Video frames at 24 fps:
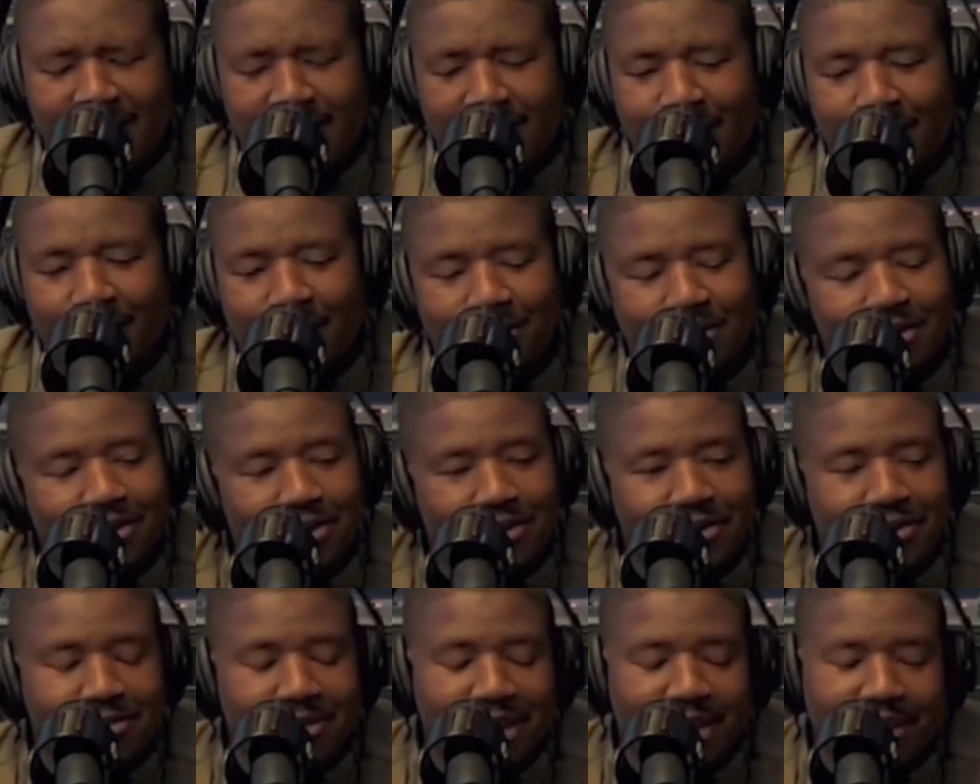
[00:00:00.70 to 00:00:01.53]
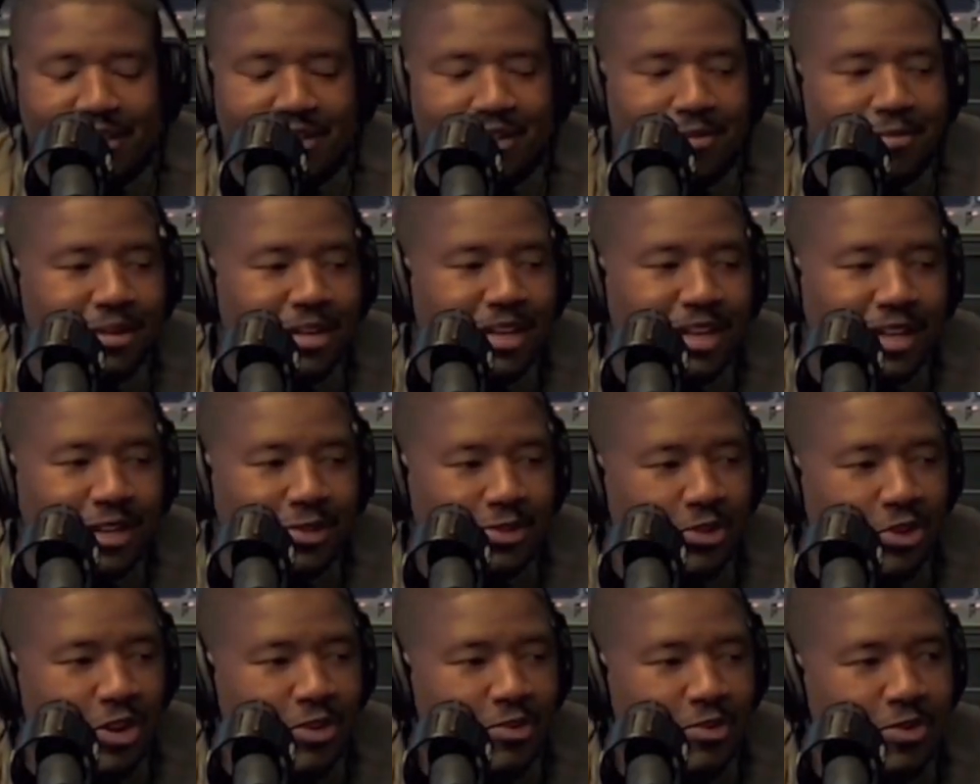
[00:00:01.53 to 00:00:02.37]
He has all the tools, man. If some guy
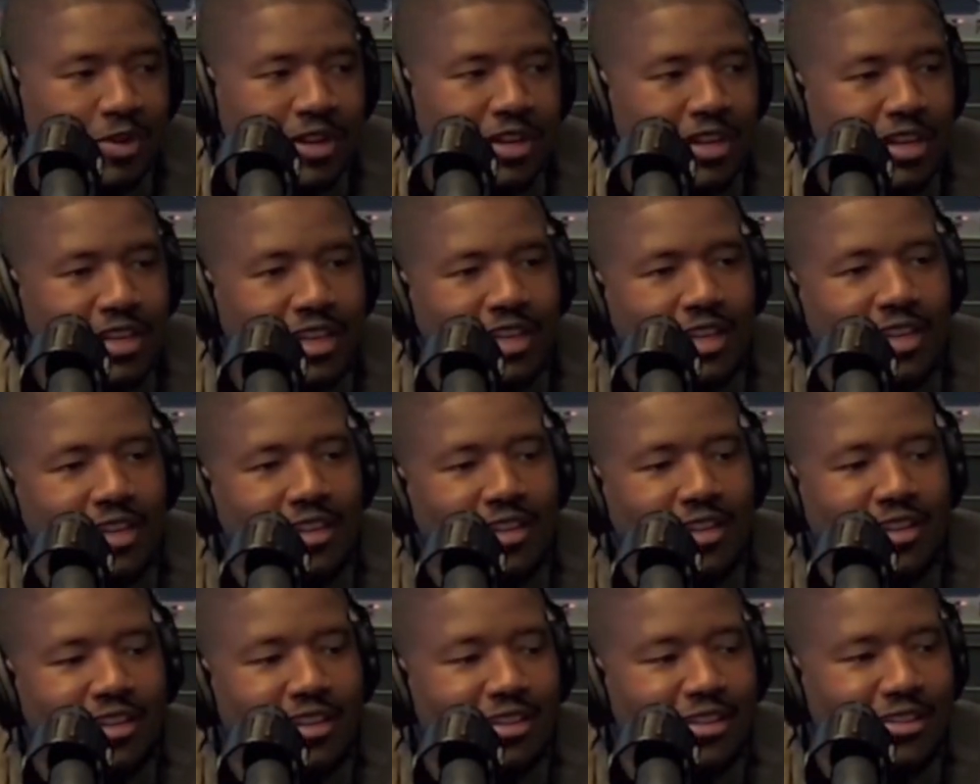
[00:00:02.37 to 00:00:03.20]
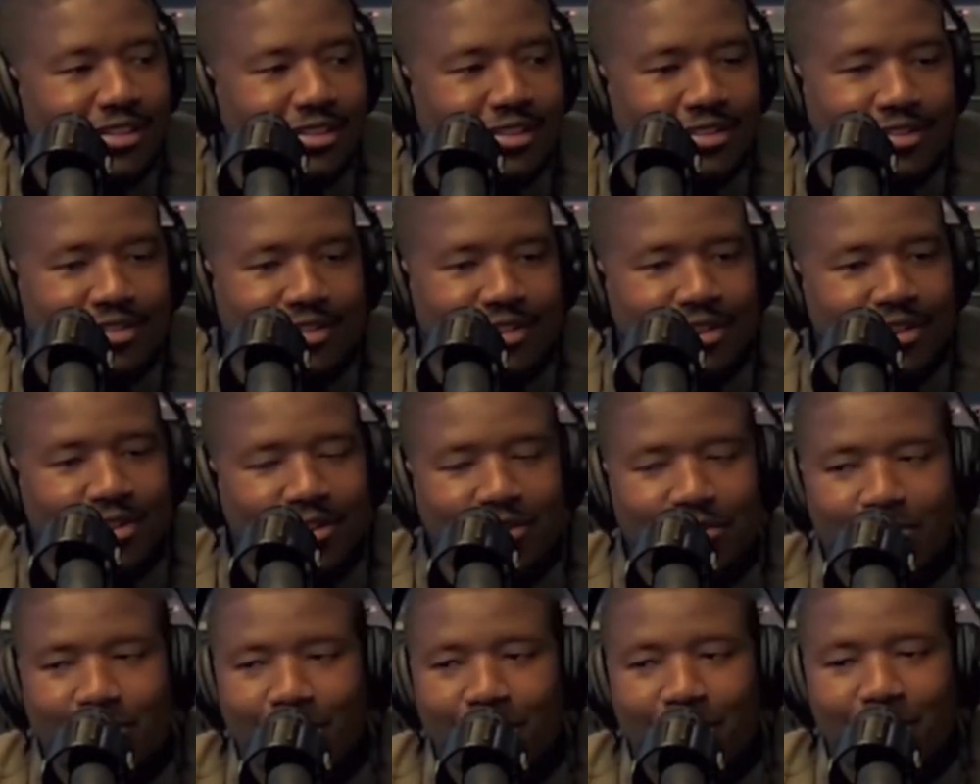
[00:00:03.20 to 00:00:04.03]
can throw off one leg, he can, you
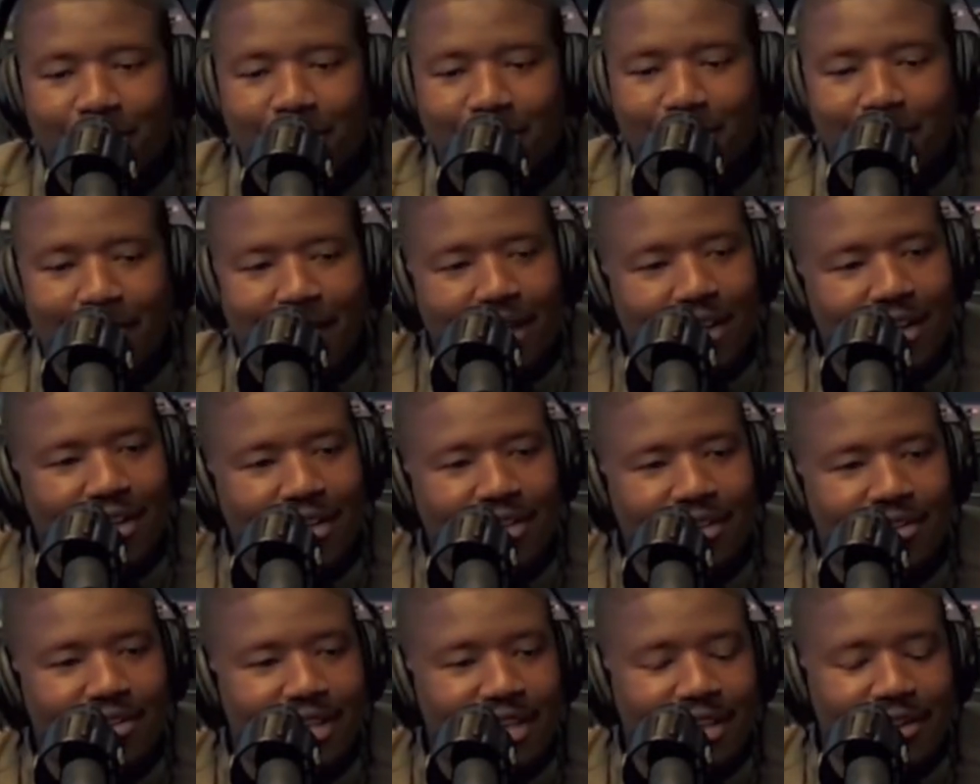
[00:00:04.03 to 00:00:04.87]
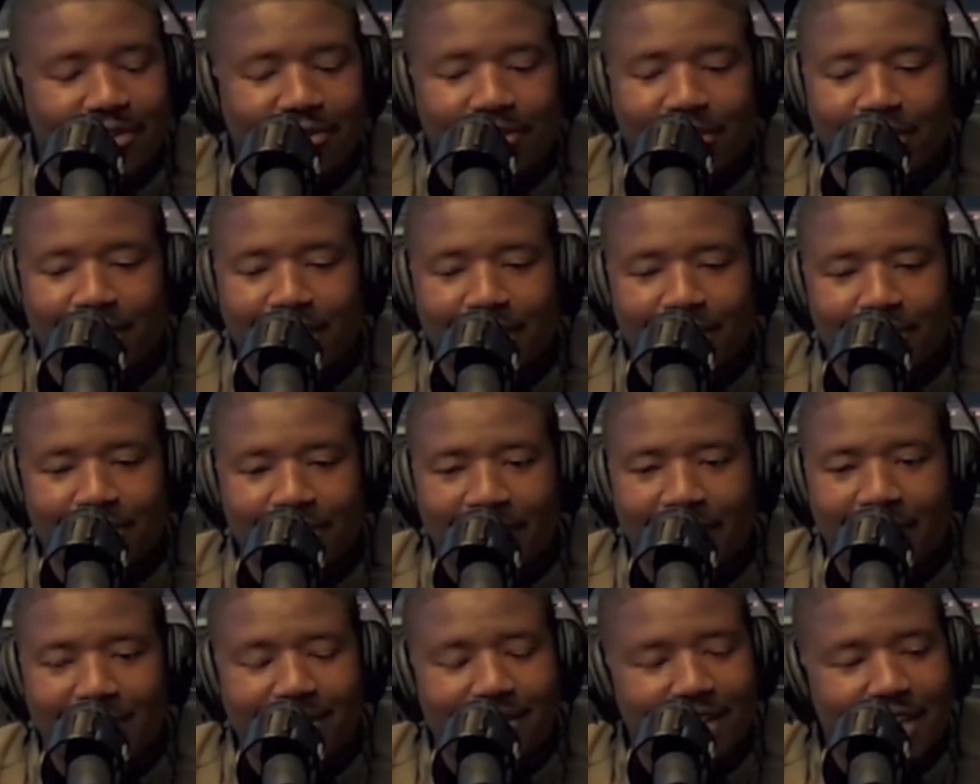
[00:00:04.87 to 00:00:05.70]
know, throw it a mile. He can run
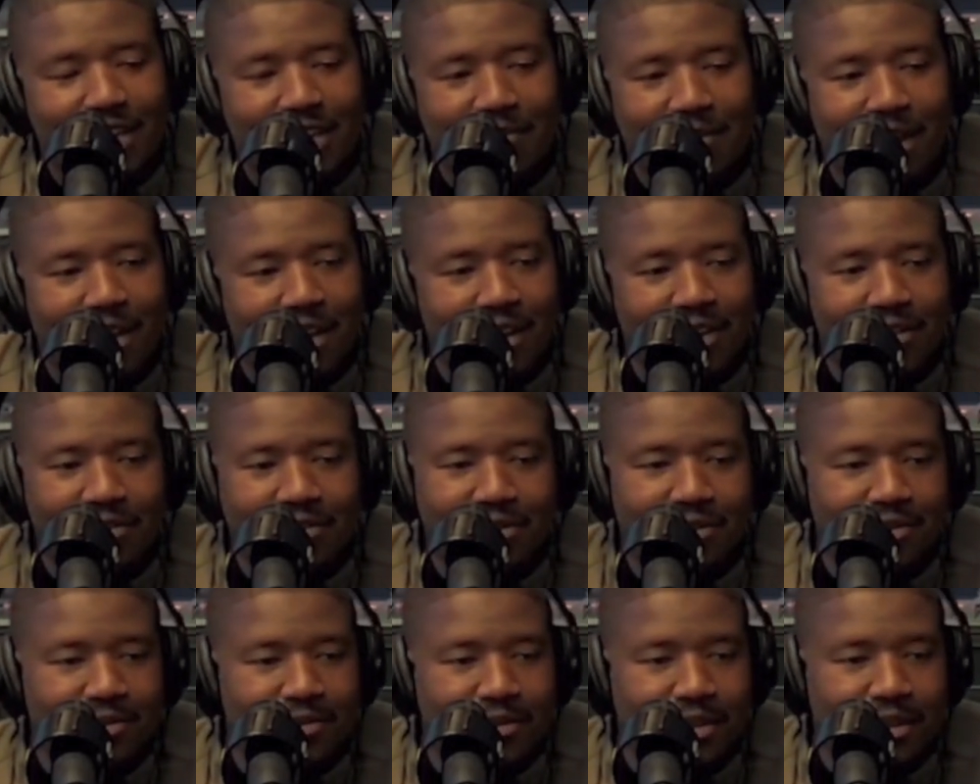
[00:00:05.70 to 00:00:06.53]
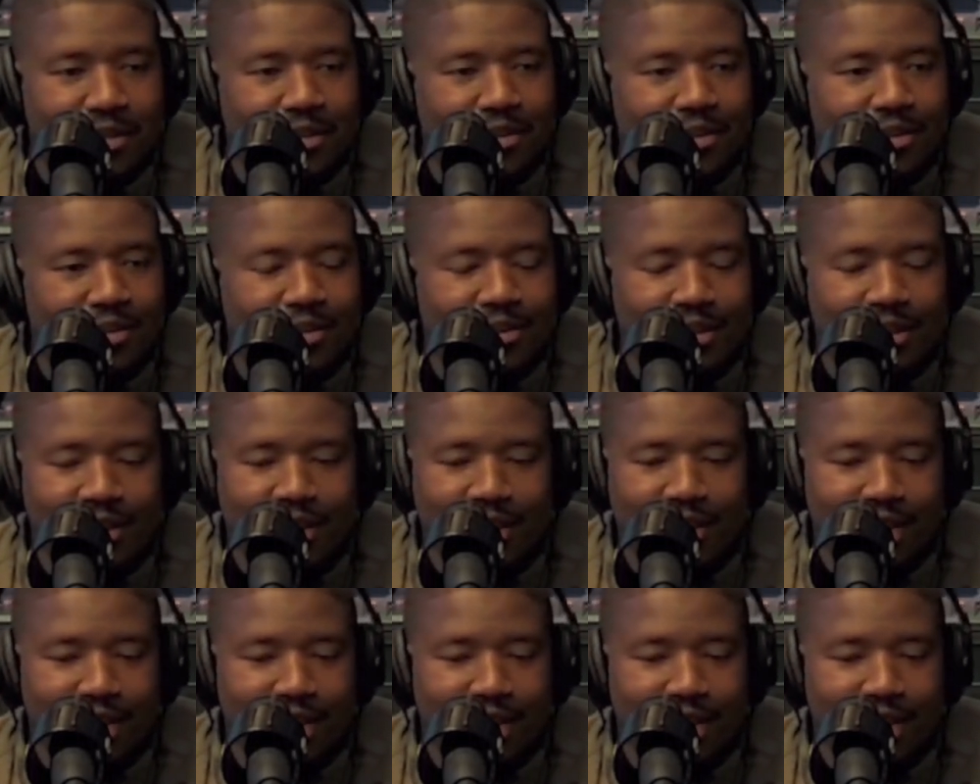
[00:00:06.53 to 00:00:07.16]
faster than anybody else on the field.